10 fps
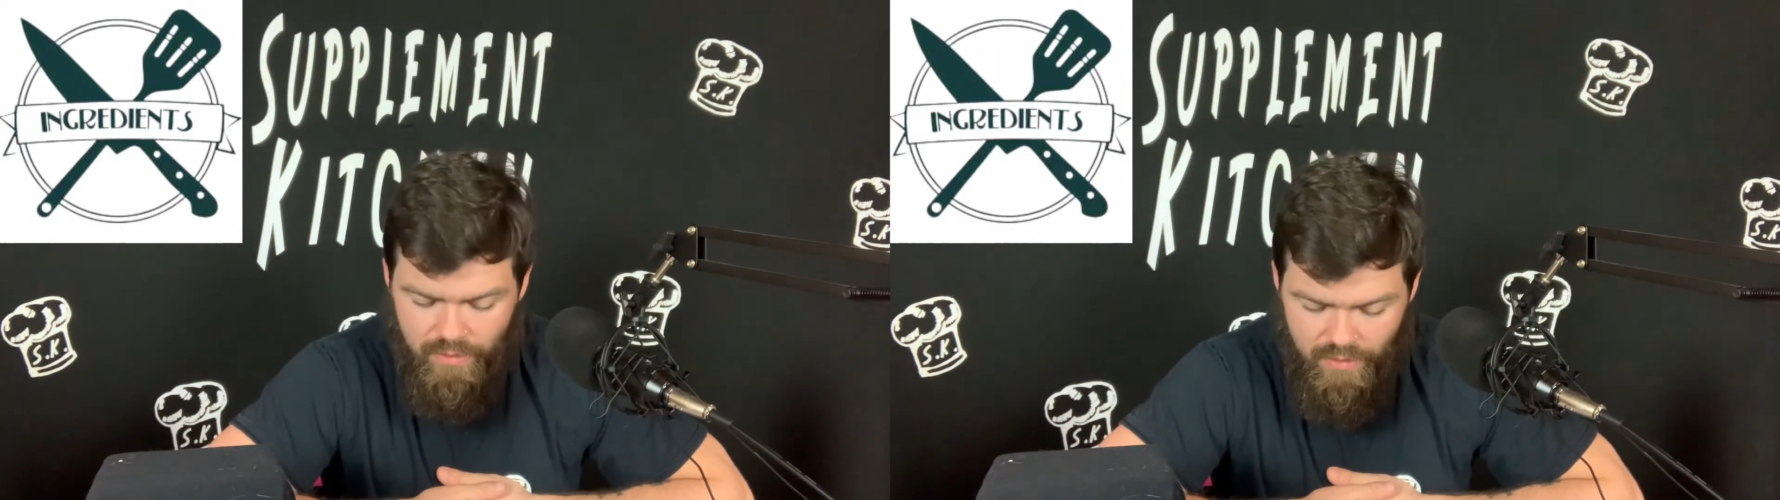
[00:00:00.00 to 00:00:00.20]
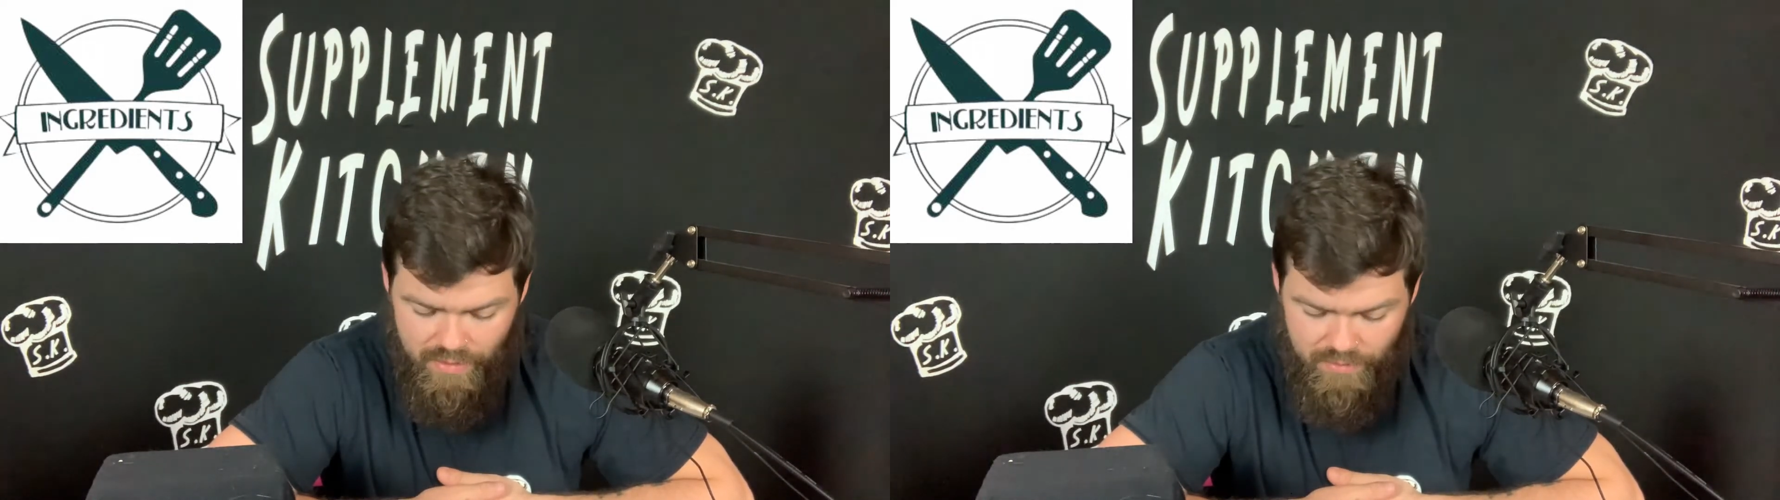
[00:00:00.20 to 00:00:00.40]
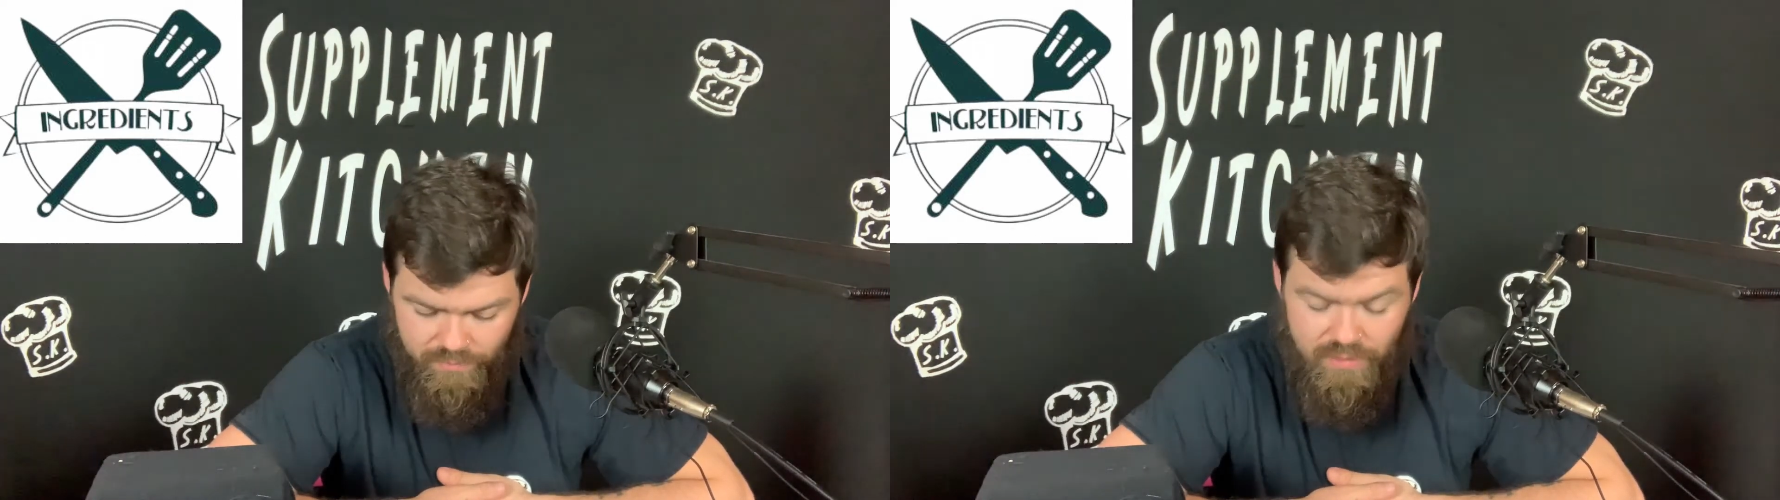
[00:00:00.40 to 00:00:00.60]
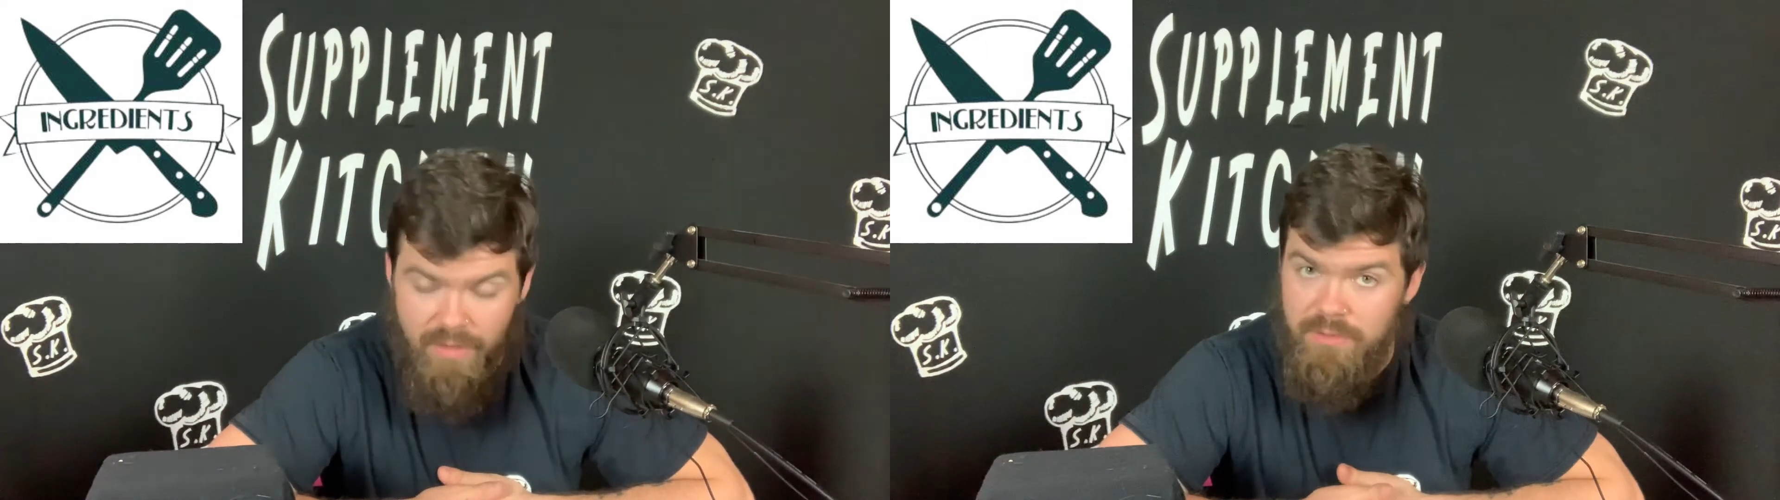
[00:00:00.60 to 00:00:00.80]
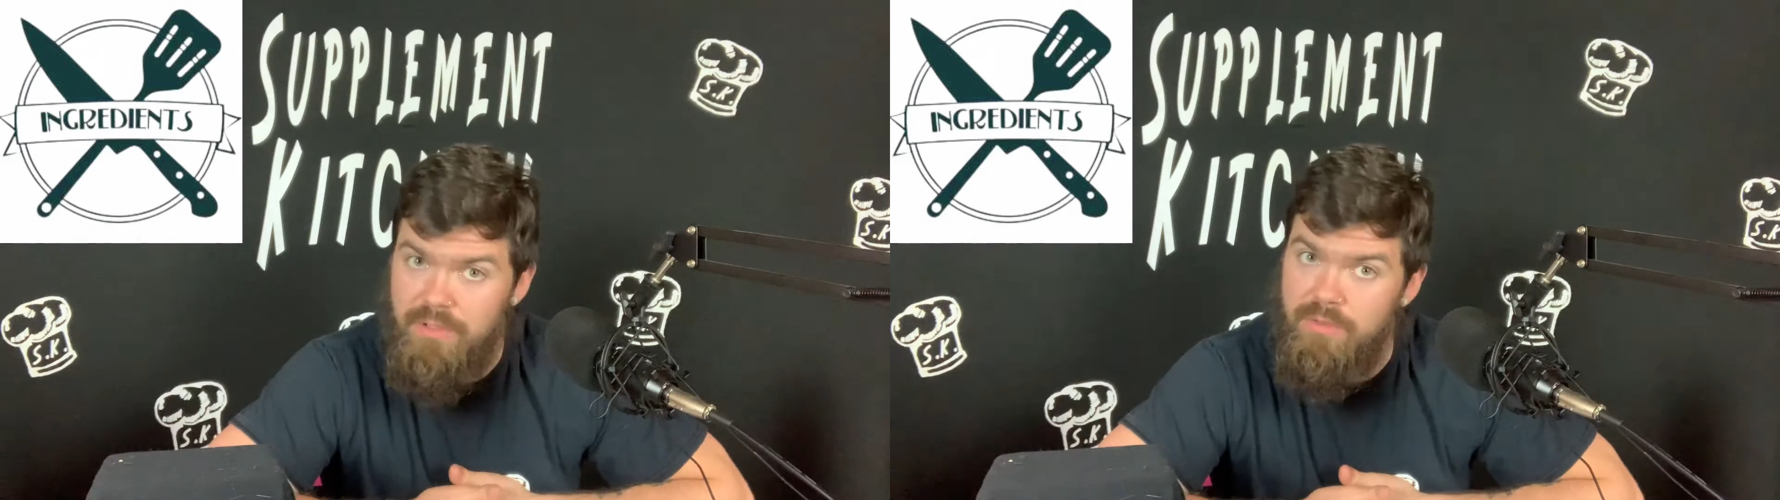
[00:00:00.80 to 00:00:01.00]
Um,
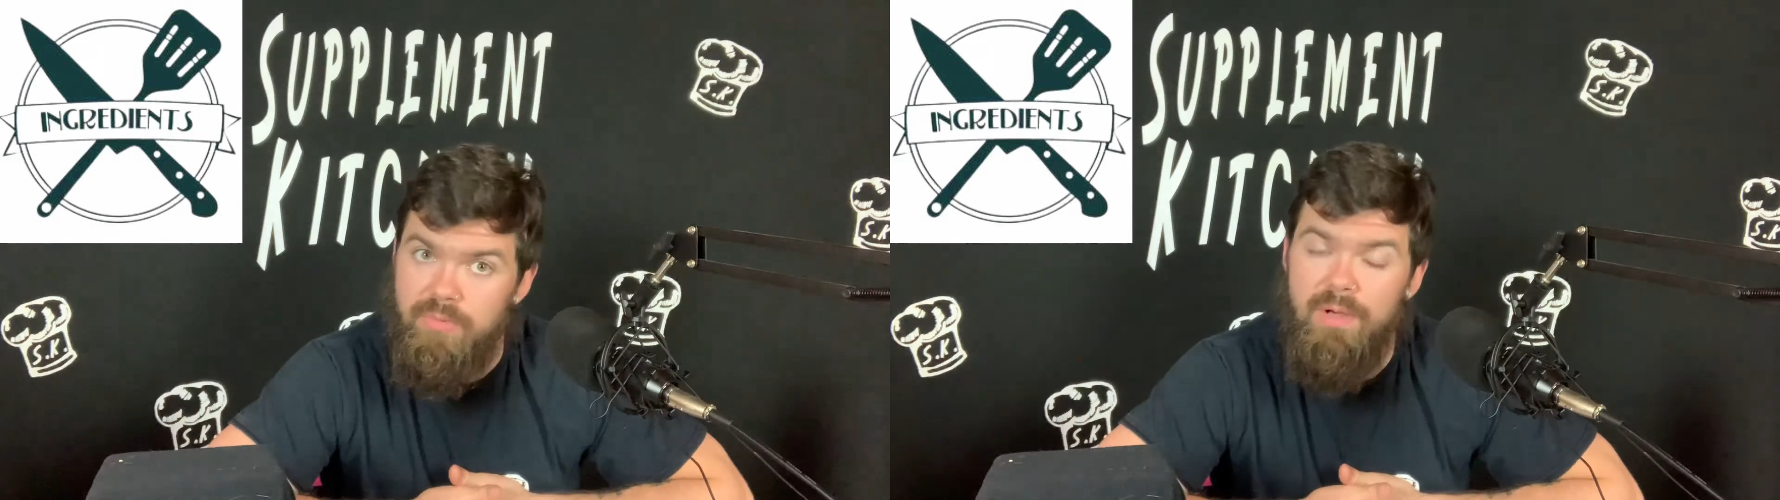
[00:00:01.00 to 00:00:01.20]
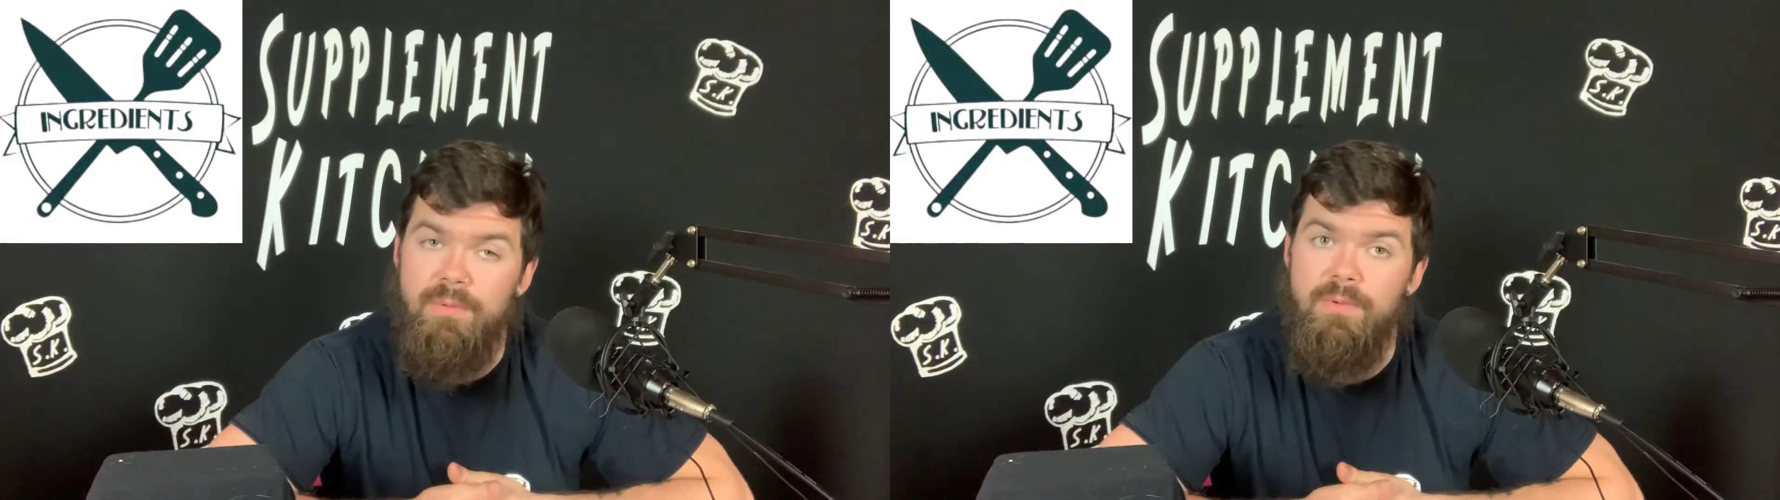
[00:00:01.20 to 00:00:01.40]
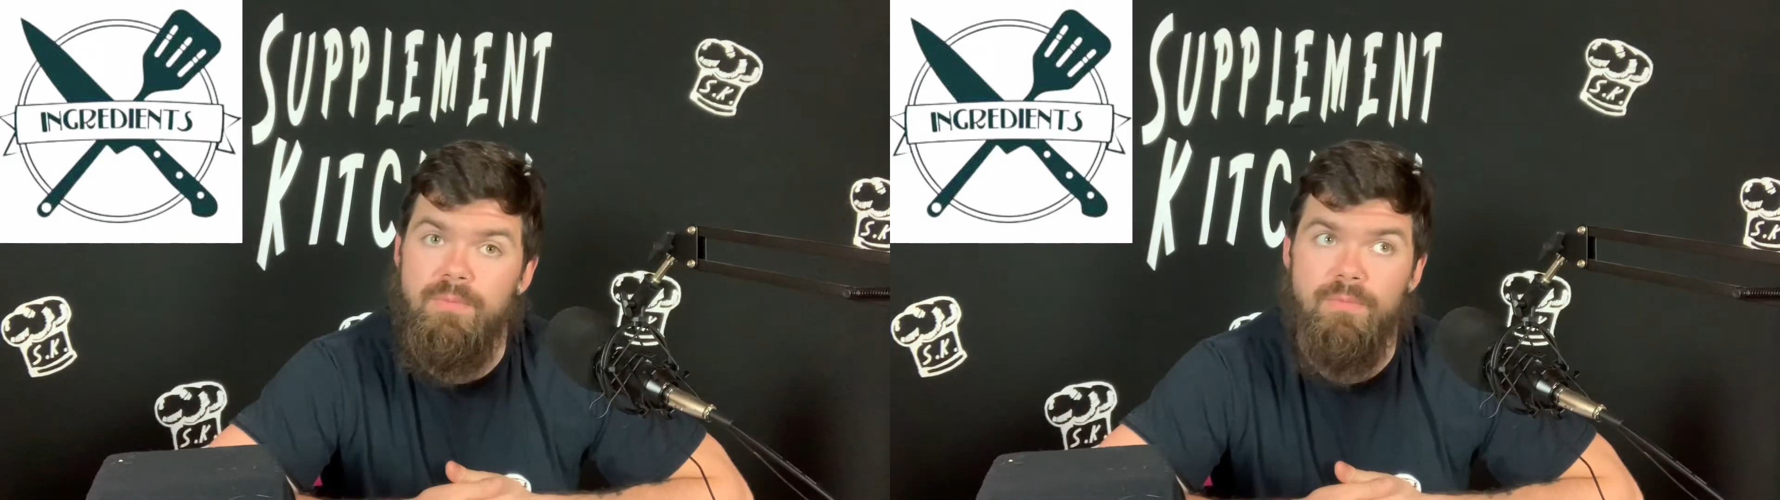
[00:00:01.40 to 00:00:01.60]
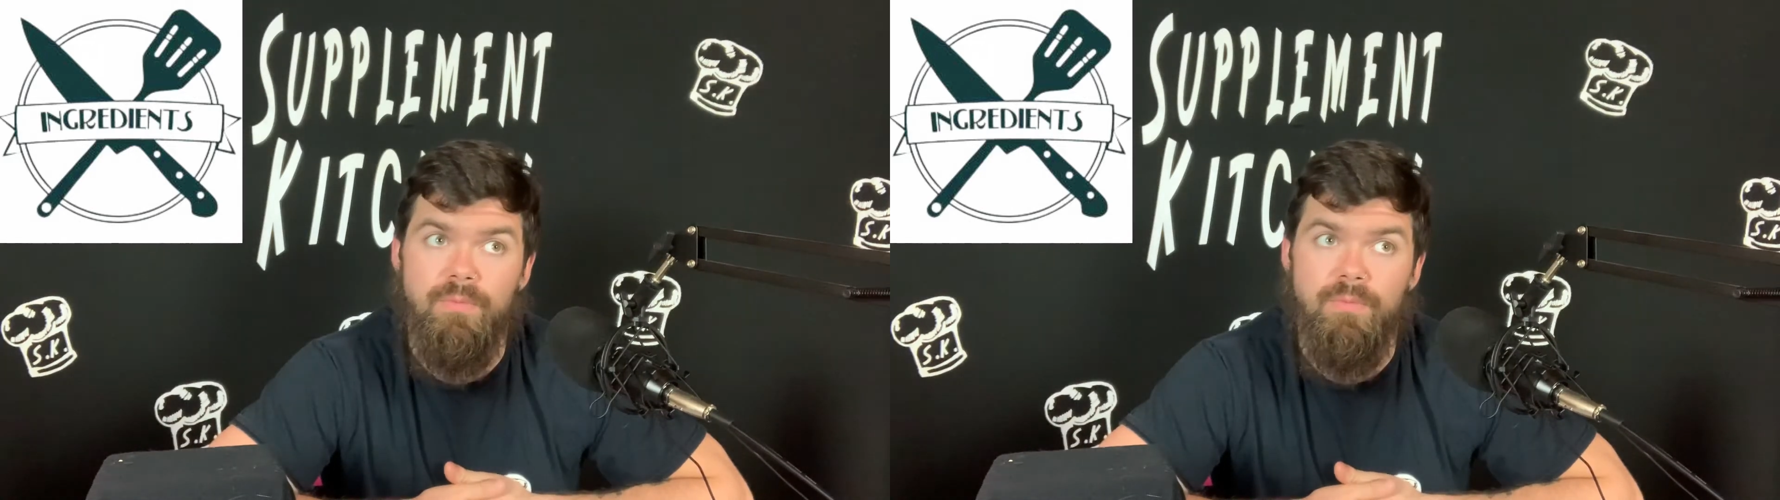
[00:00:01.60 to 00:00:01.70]
tyrosine is probably